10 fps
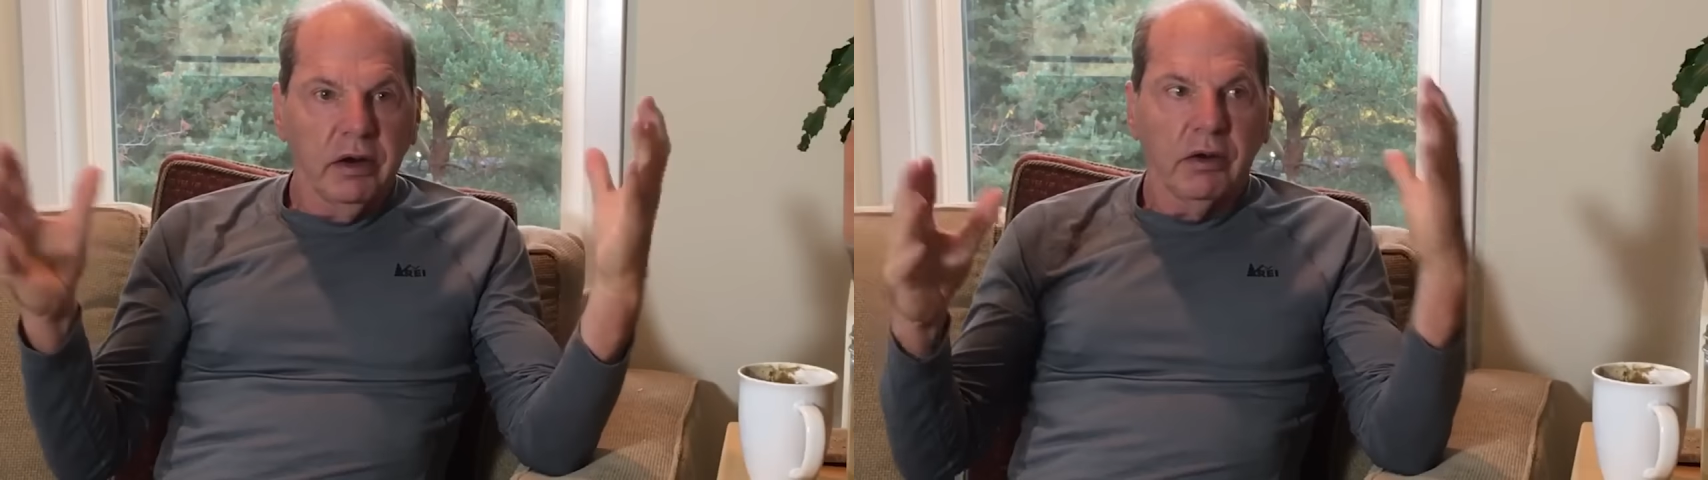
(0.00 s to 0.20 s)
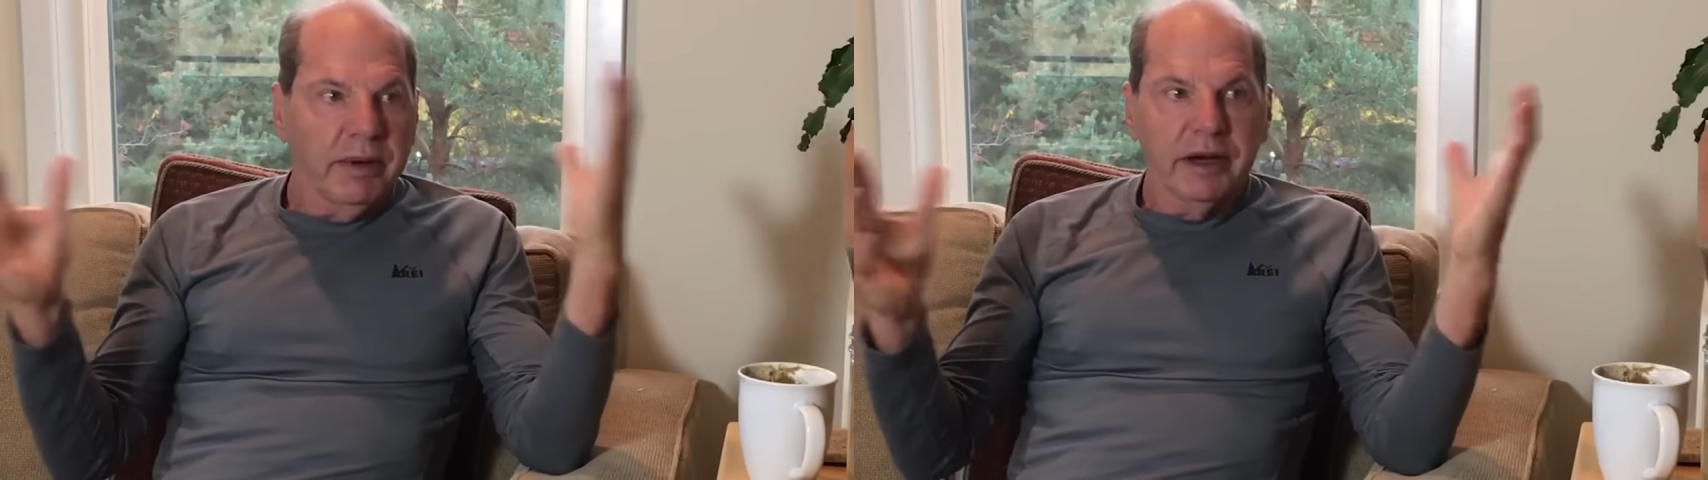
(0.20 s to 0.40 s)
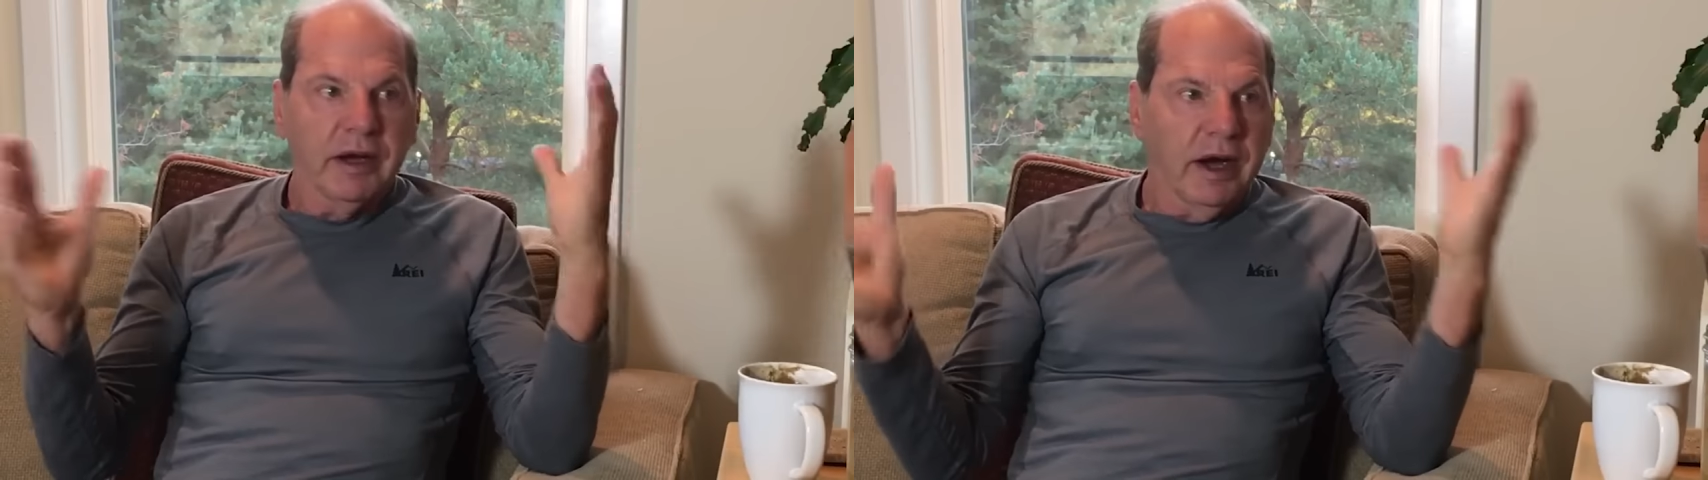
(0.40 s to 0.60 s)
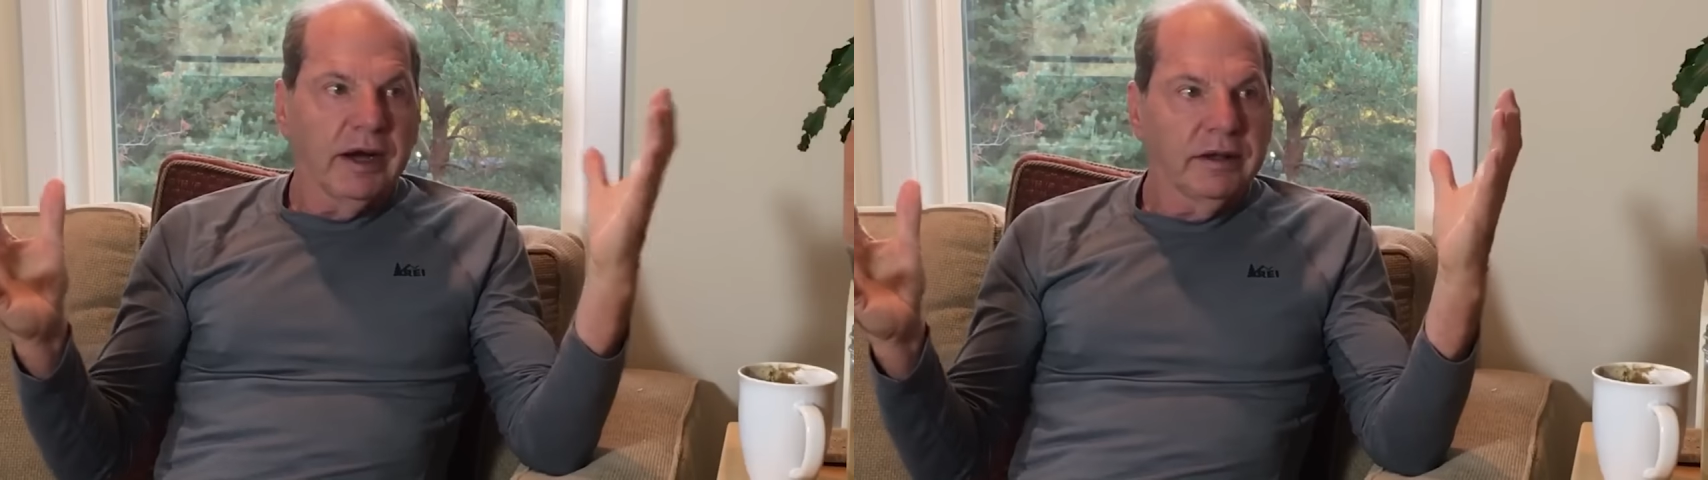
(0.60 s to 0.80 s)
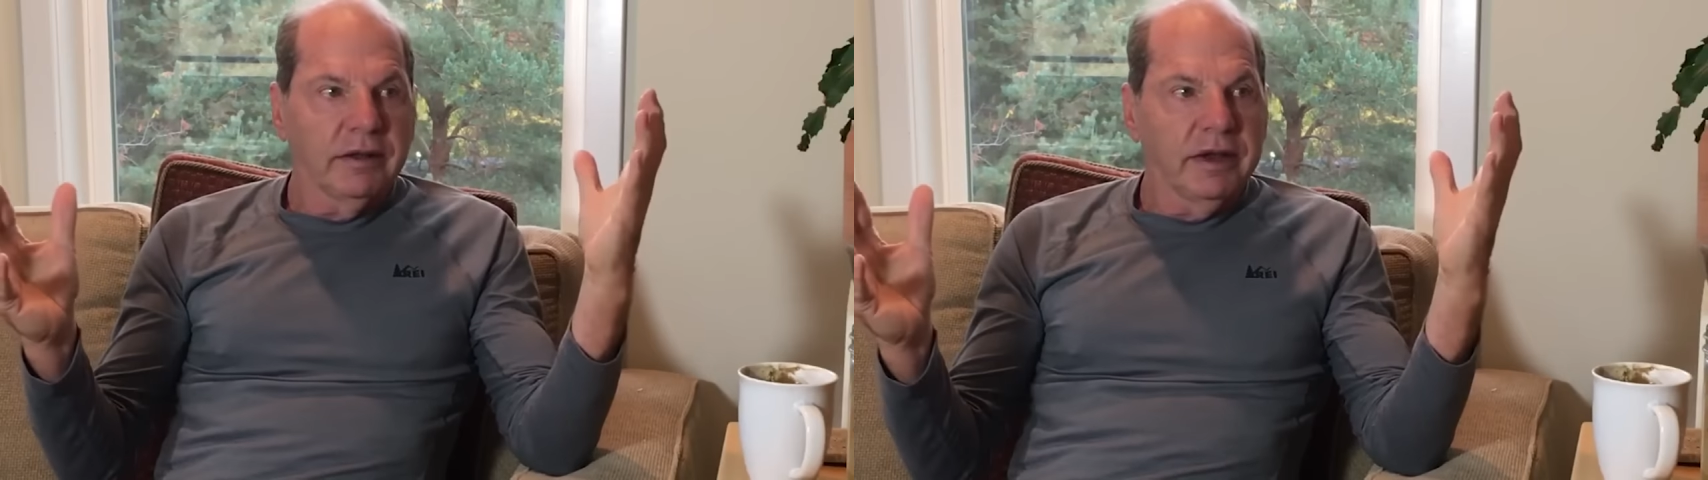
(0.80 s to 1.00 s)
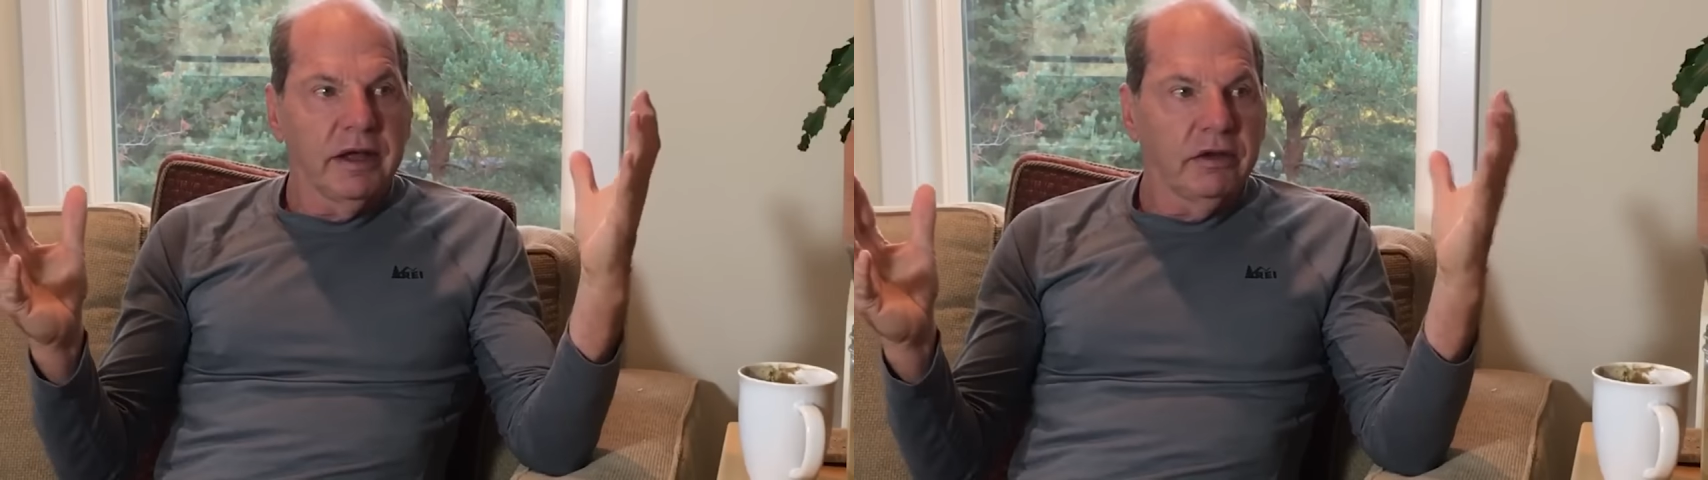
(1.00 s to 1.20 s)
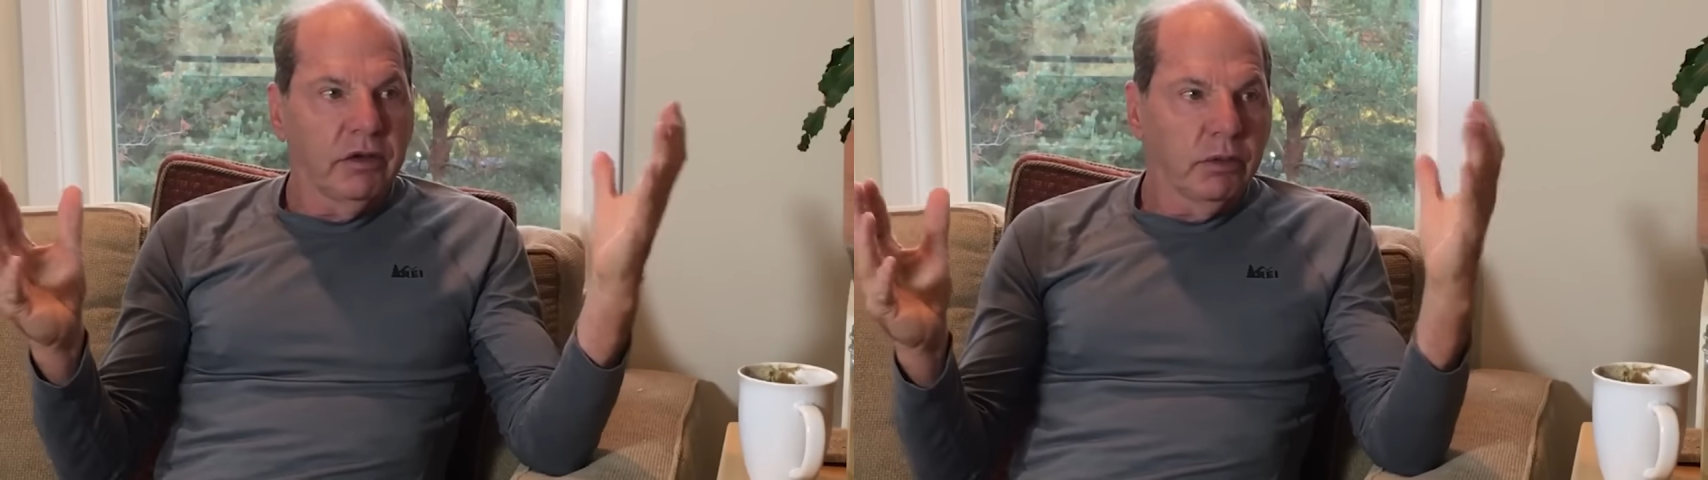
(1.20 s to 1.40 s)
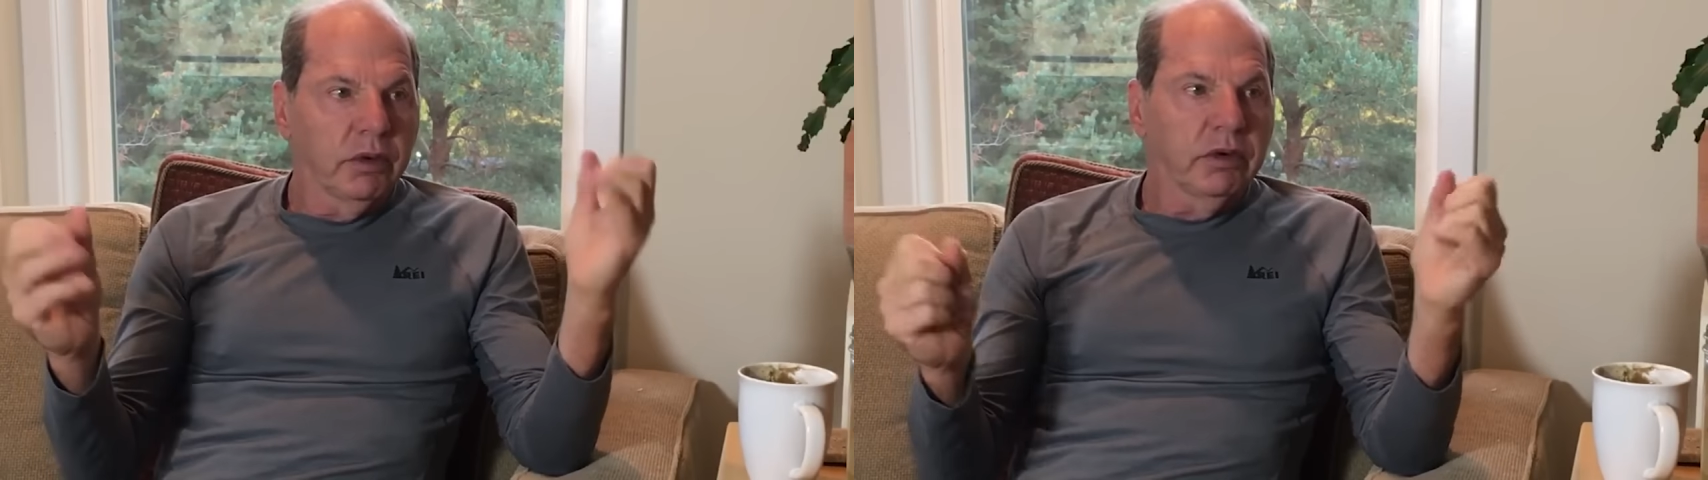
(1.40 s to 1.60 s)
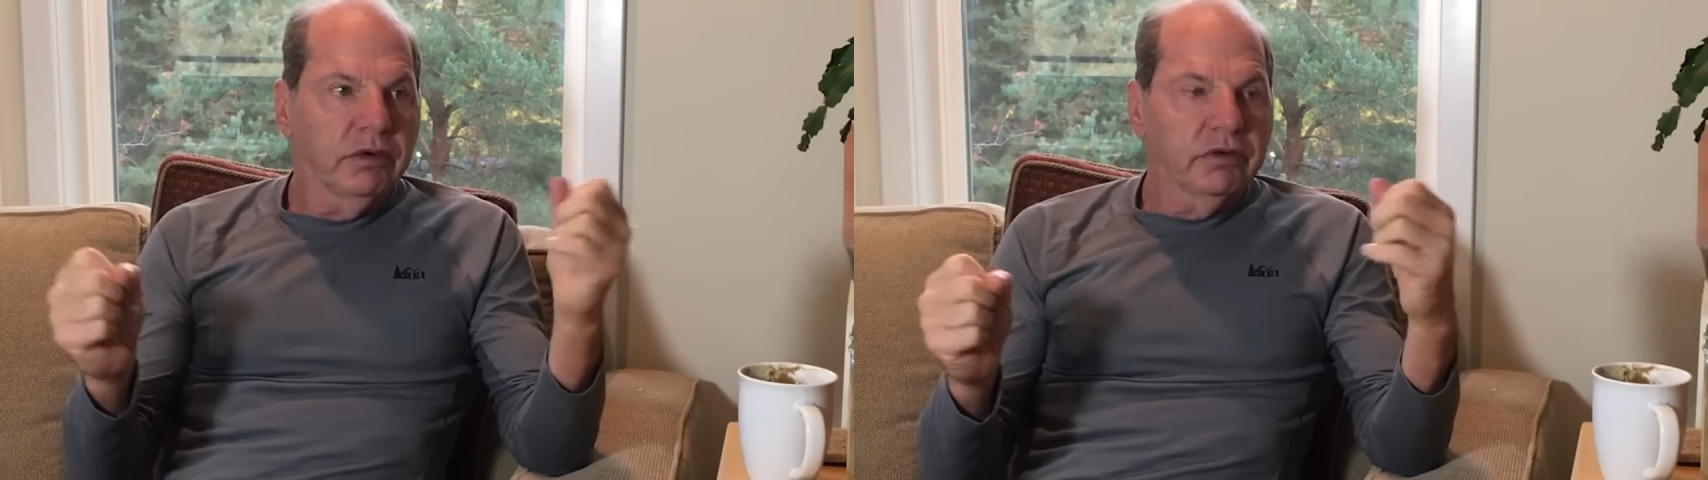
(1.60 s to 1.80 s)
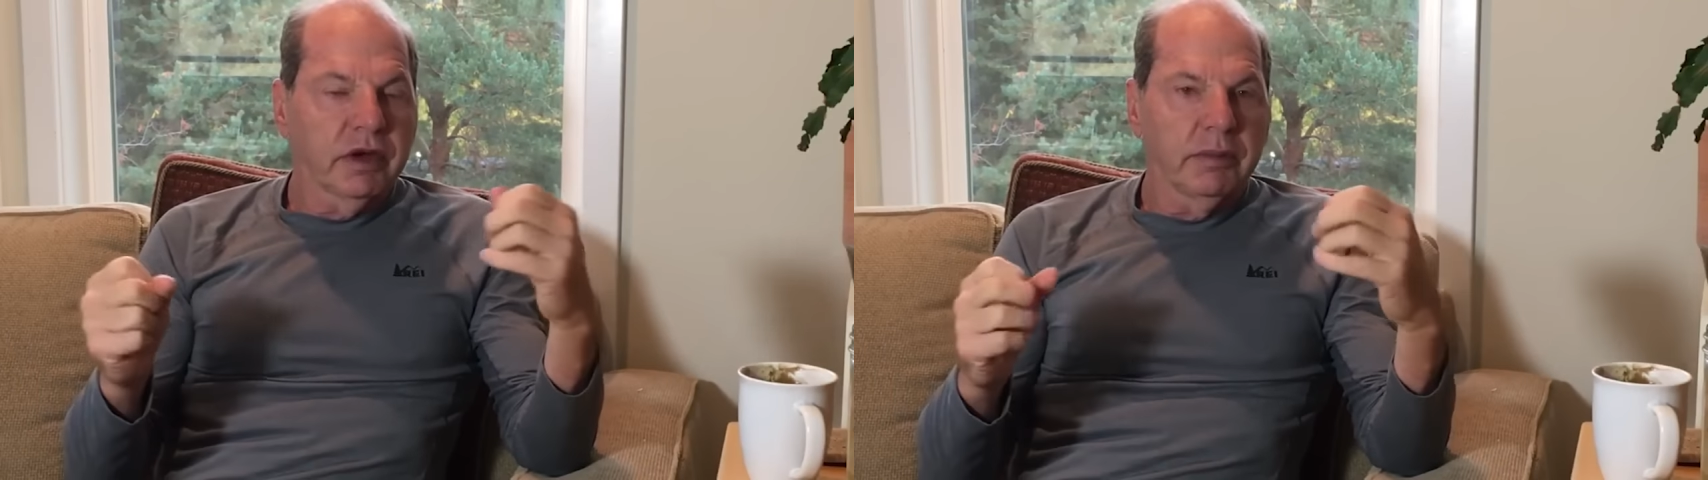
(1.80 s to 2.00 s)
oh my God, the end of the world
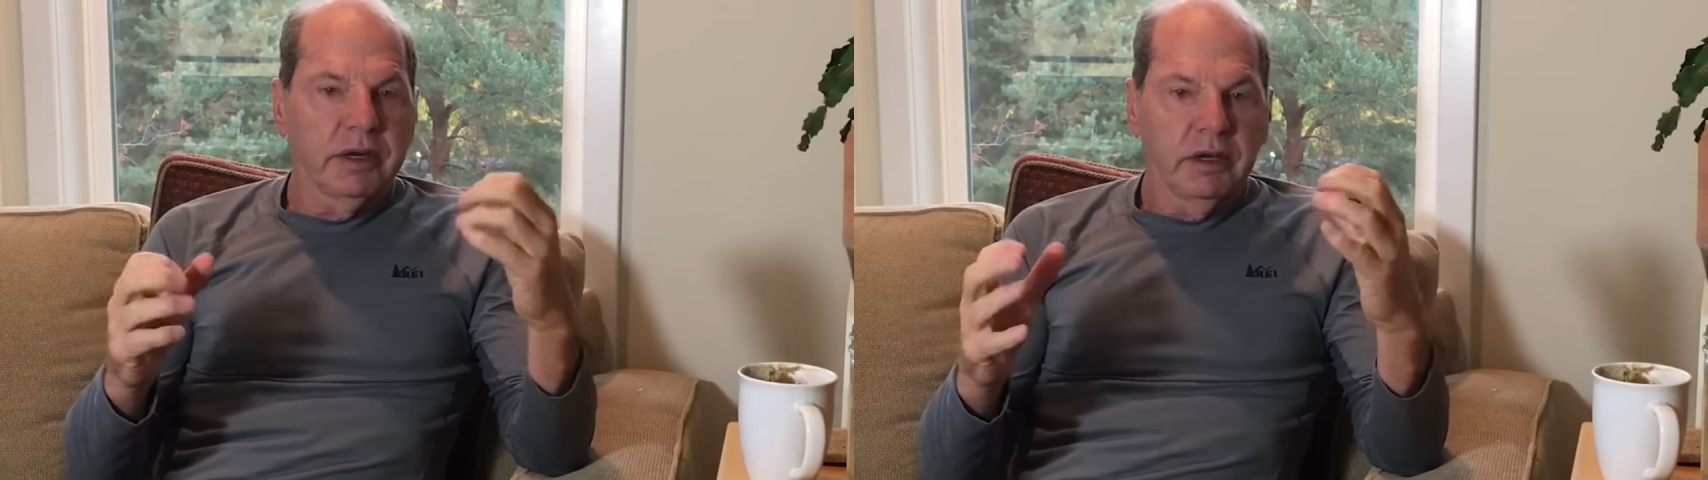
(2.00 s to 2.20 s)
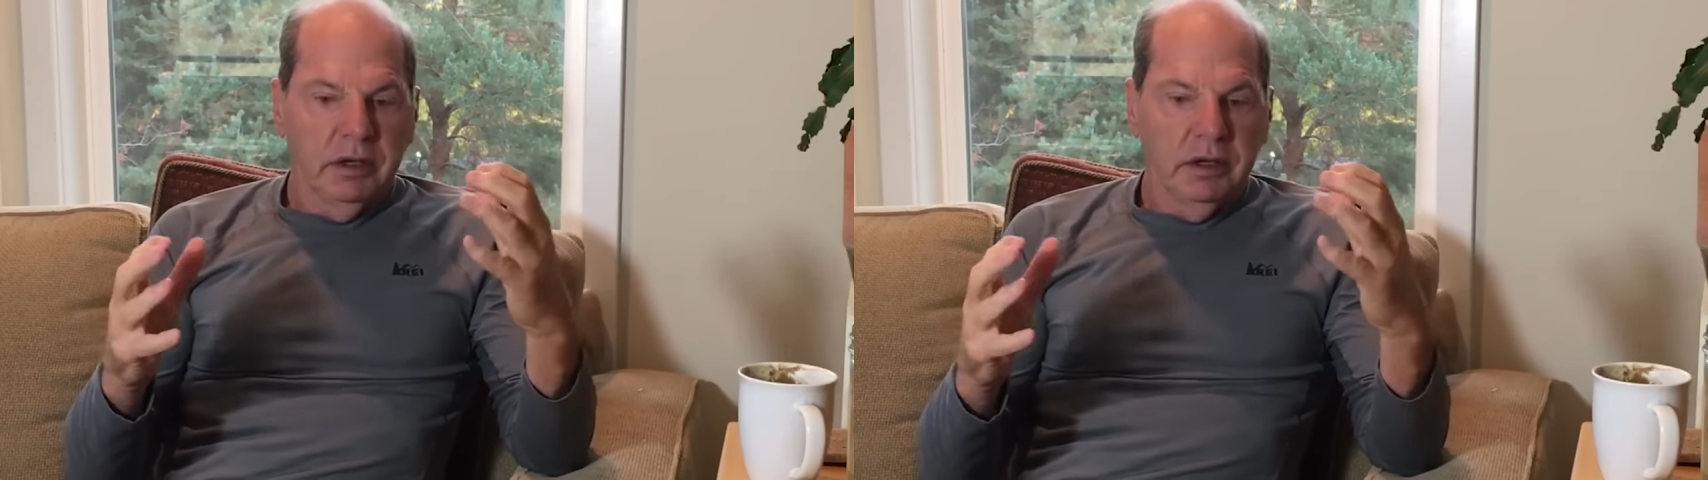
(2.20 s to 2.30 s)
is coming,